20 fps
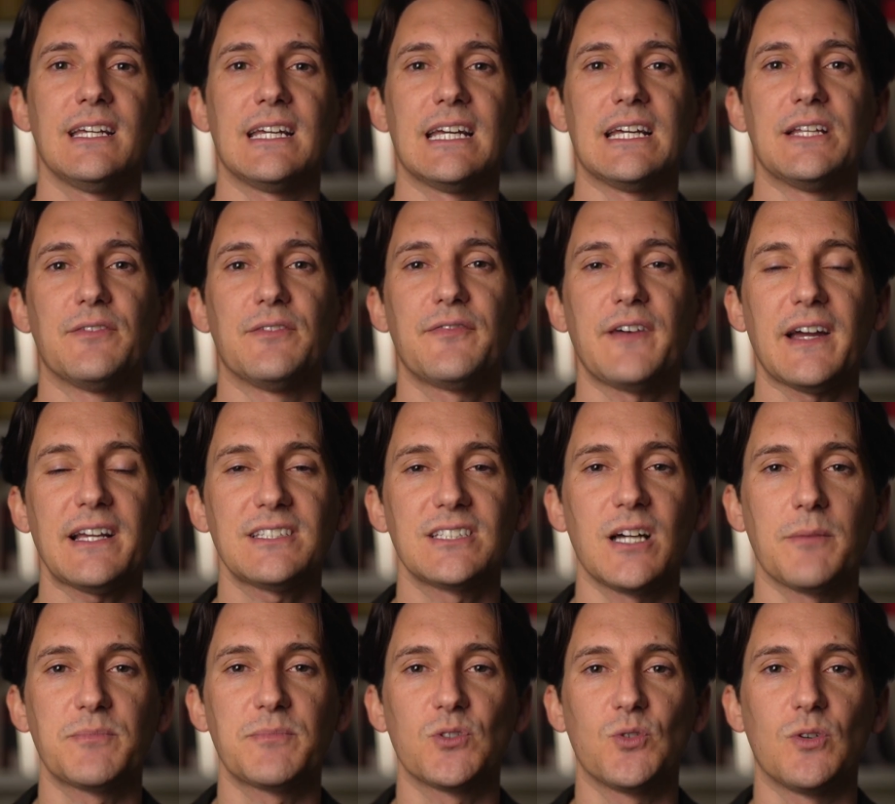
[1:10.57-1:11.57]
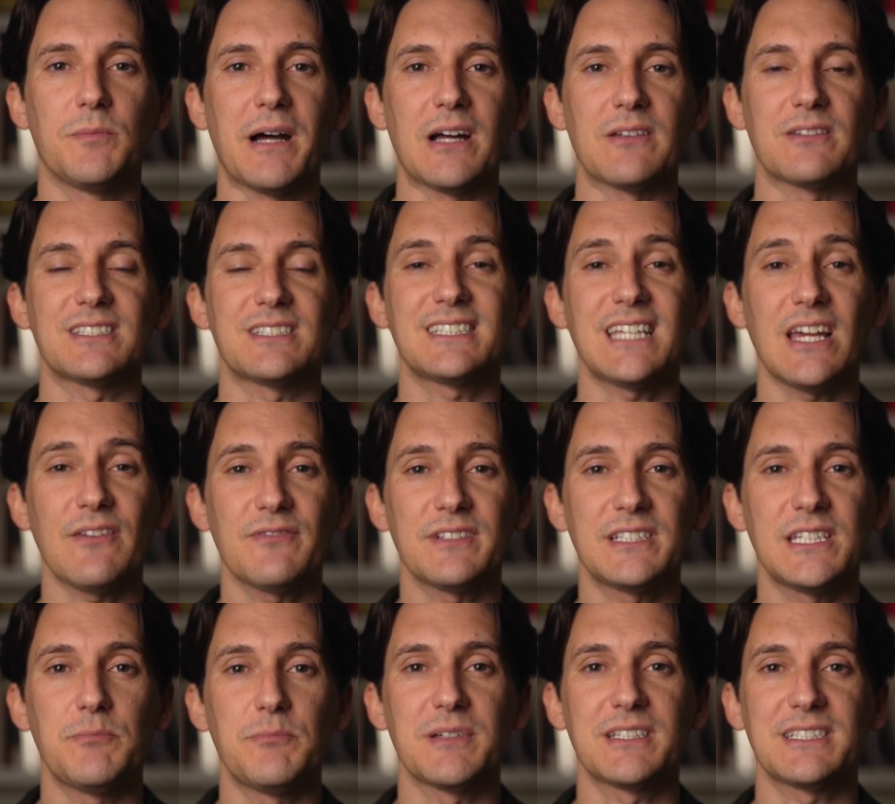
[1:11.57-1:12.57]
It affects up to about
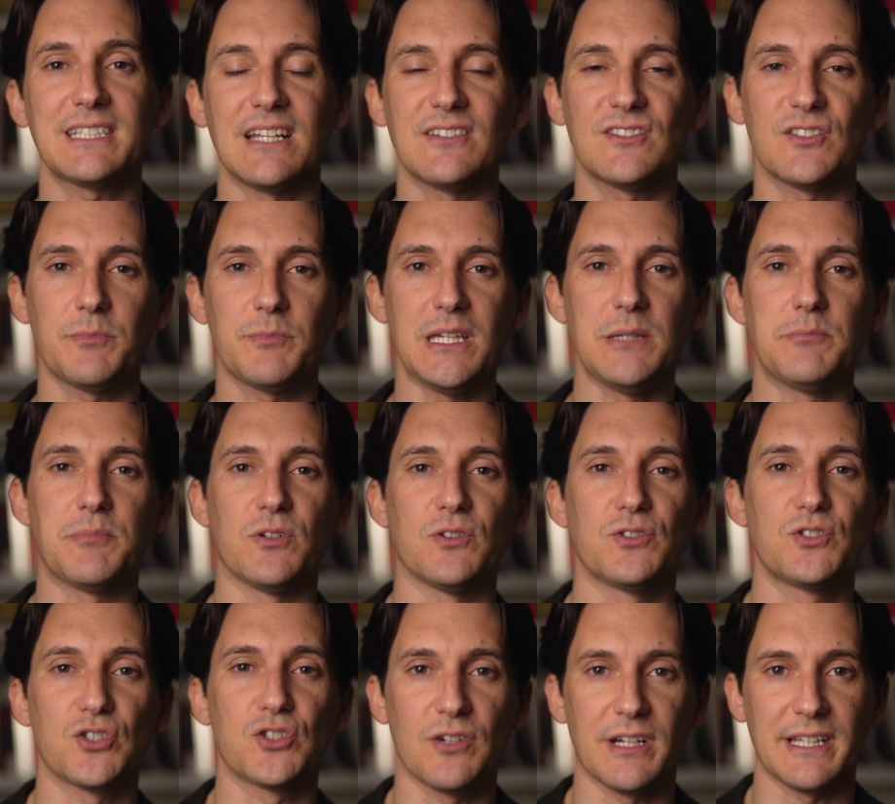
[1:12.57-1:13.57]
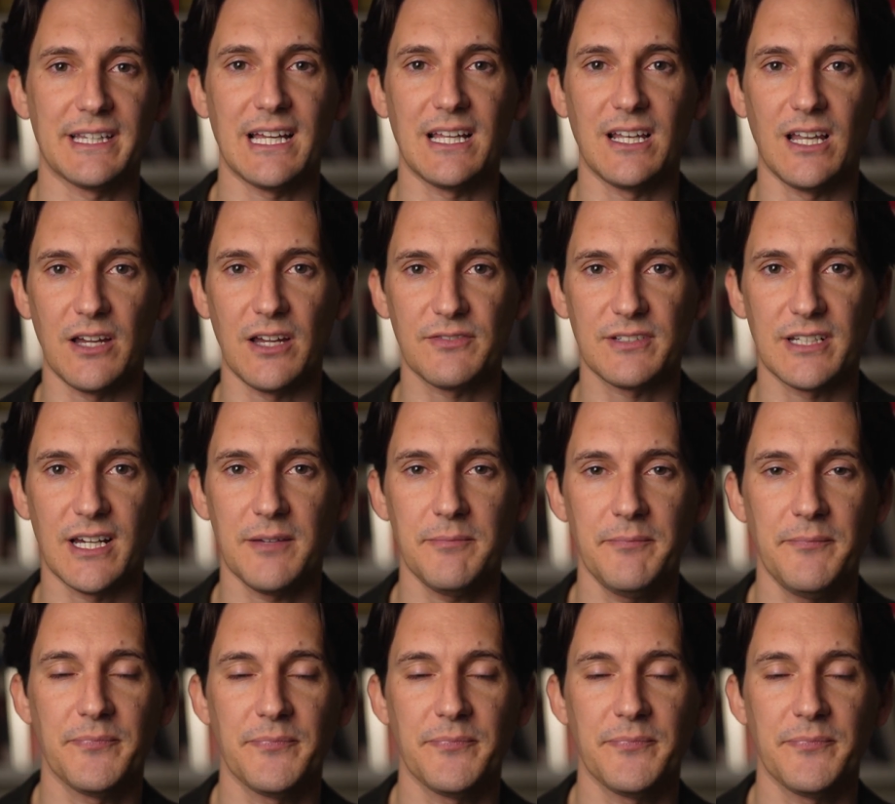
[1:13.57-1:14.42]
70% of people during their lifetime,